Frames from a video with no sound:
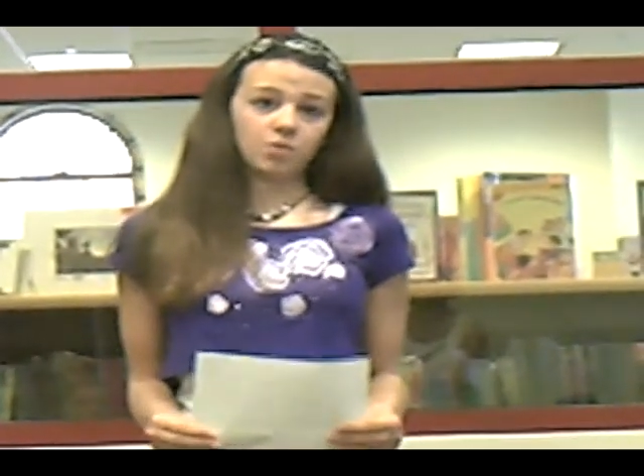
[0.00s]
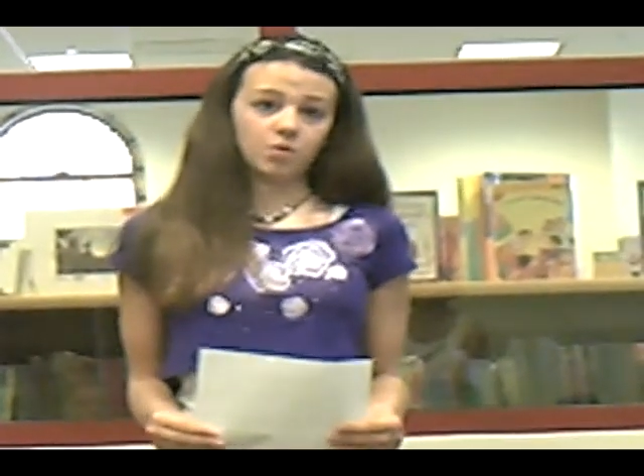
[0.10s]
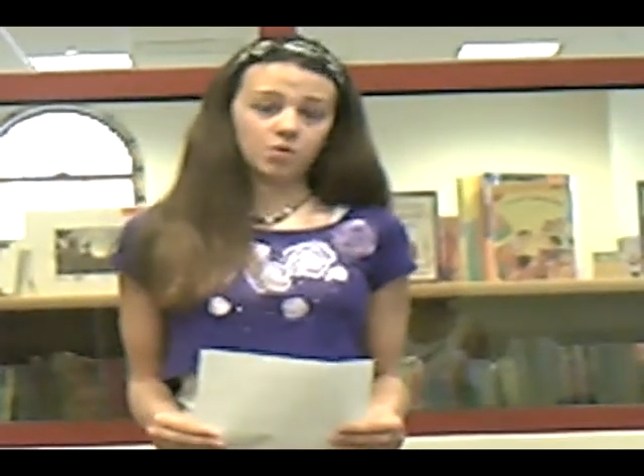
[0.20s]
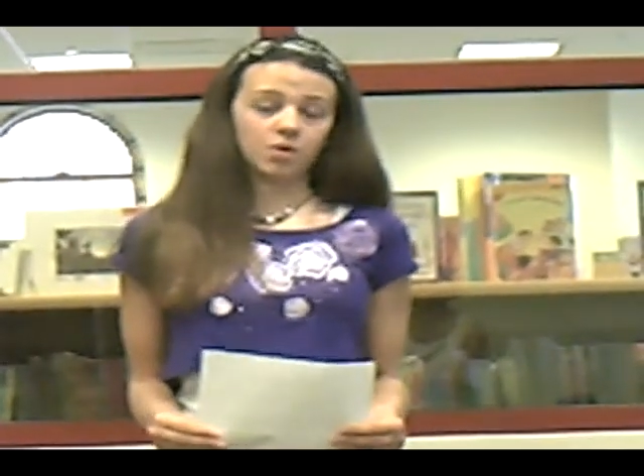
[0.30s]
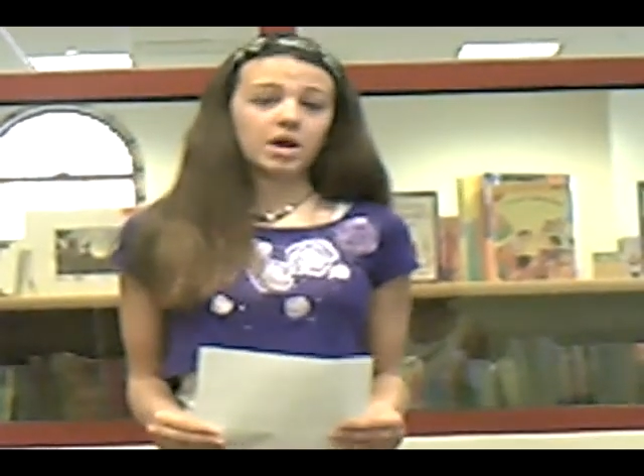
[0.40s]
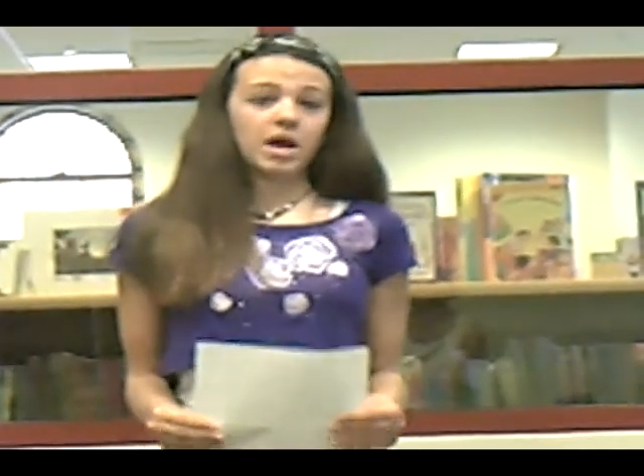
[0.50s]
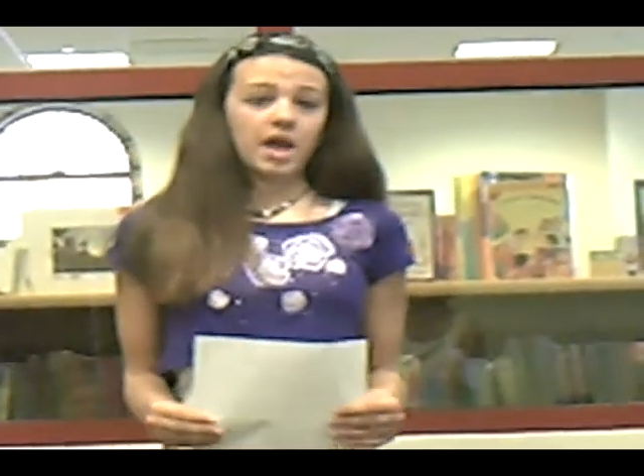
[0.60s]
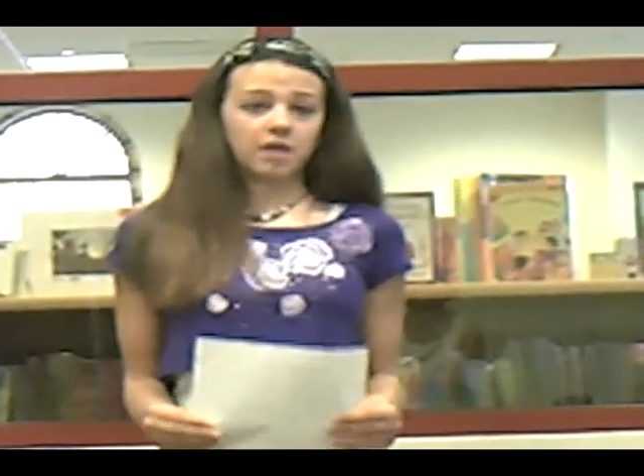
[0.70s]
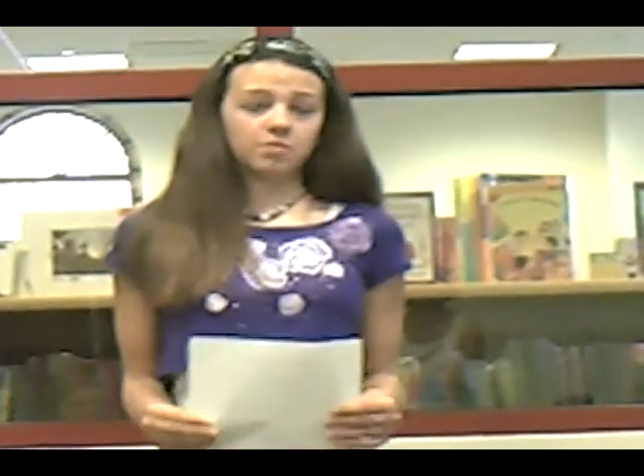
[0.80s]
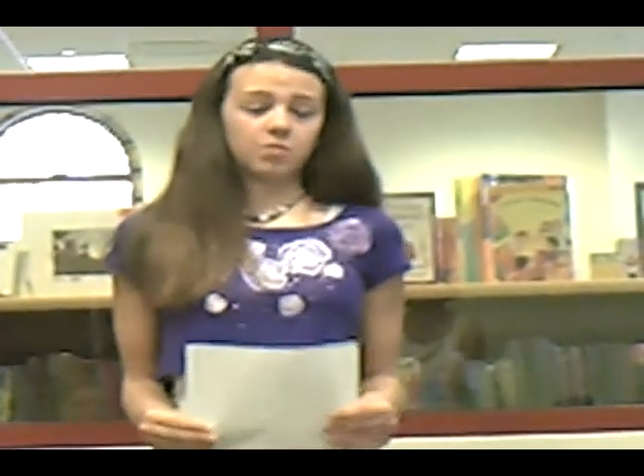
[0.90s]
more
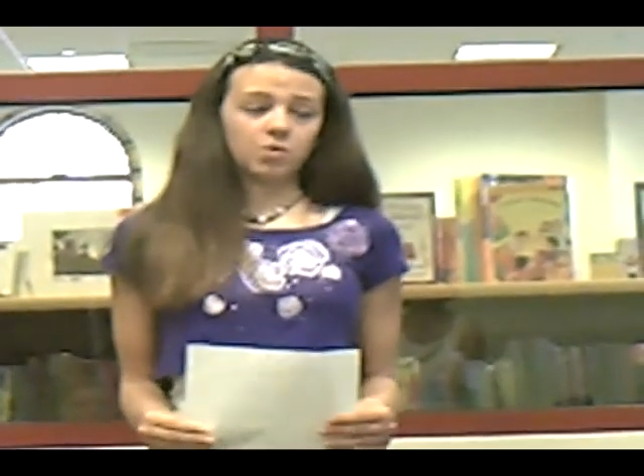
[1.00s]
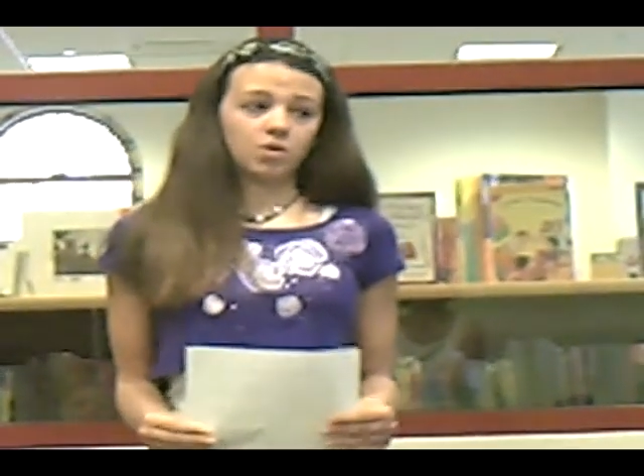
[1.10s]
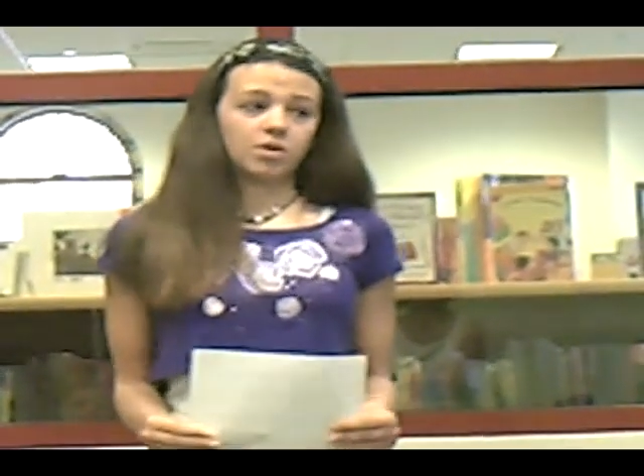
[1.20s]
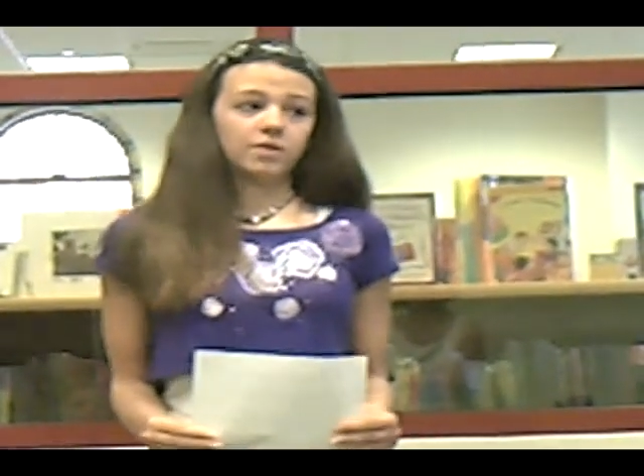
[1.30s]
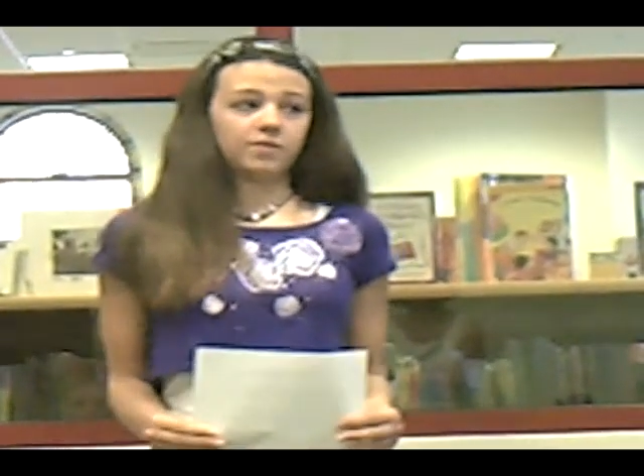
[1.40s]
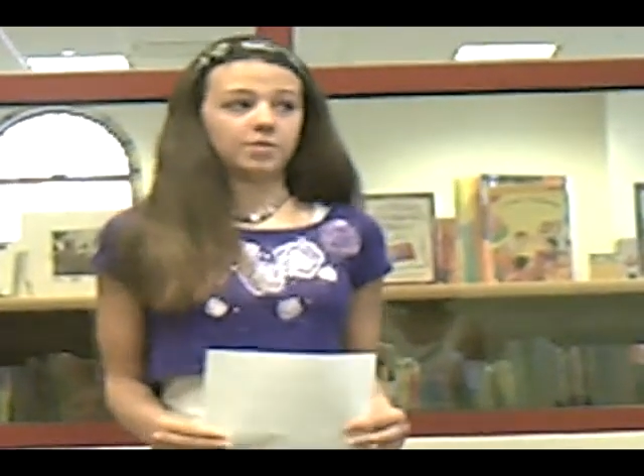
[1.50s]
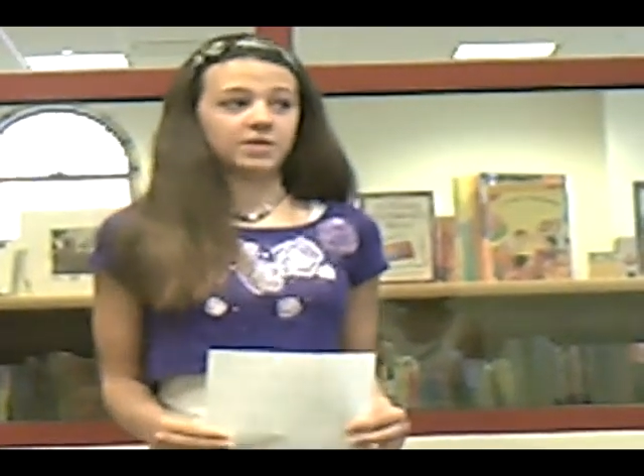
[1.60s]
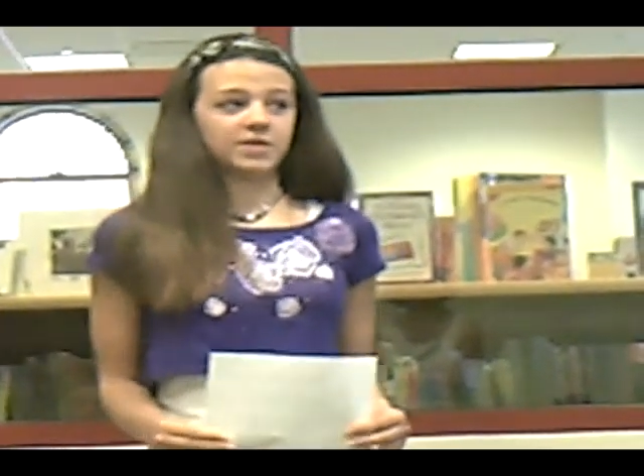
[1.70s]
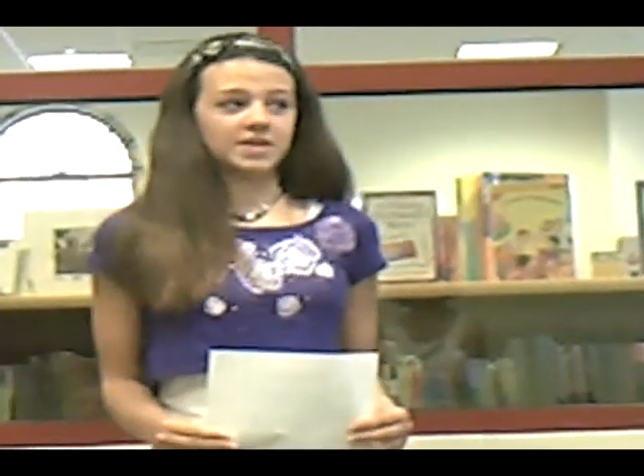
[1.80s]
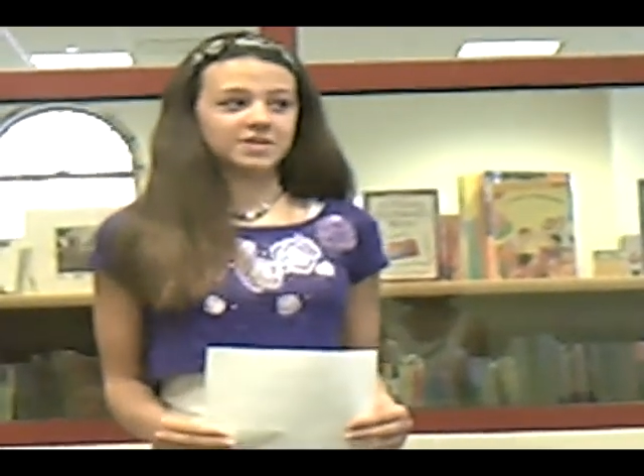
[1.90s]
and more for
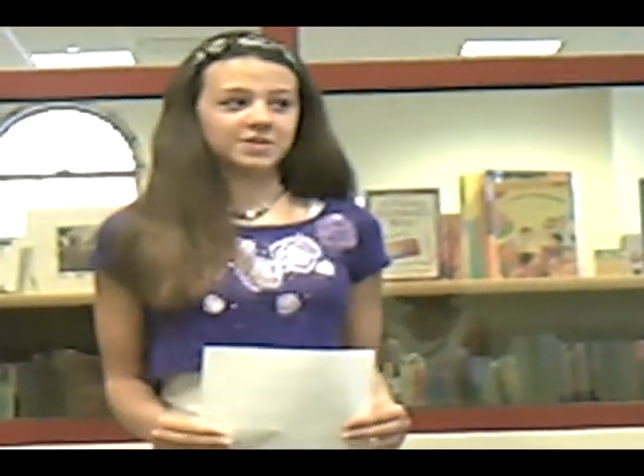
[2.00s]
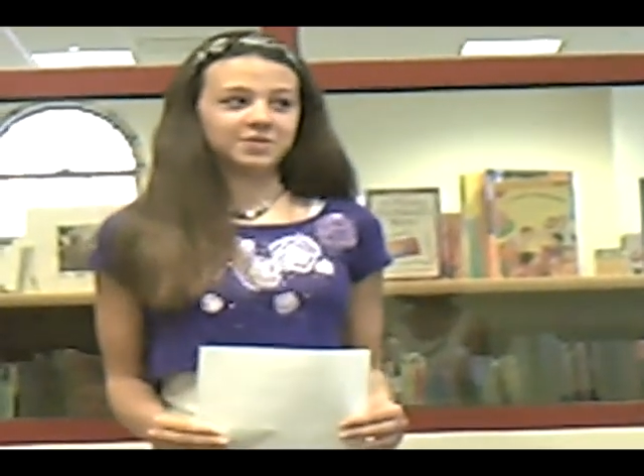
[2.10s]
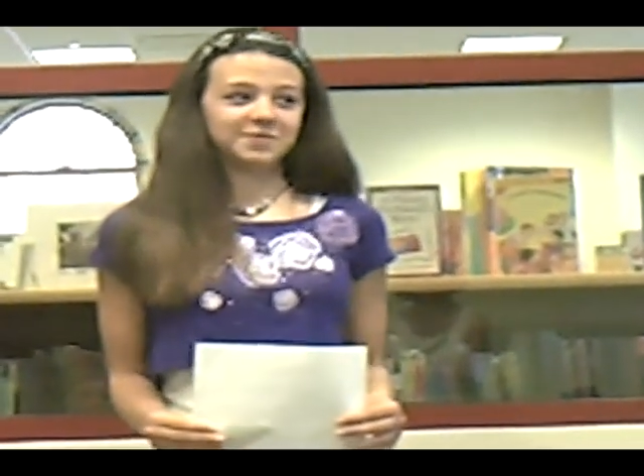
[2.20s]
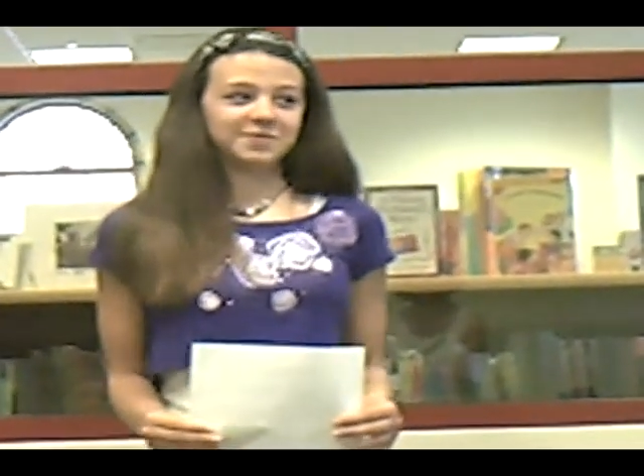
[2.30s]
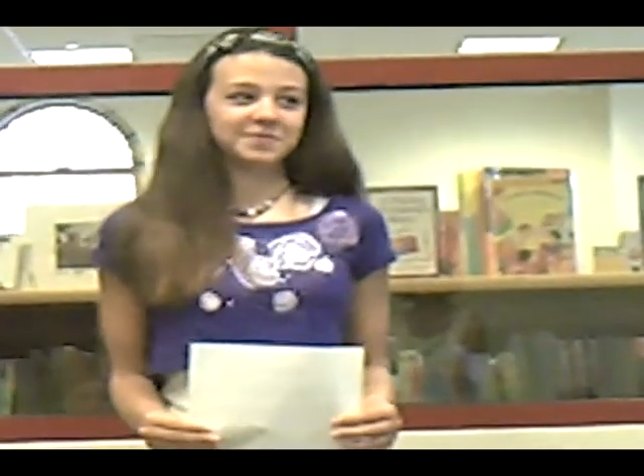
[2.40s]
what they do.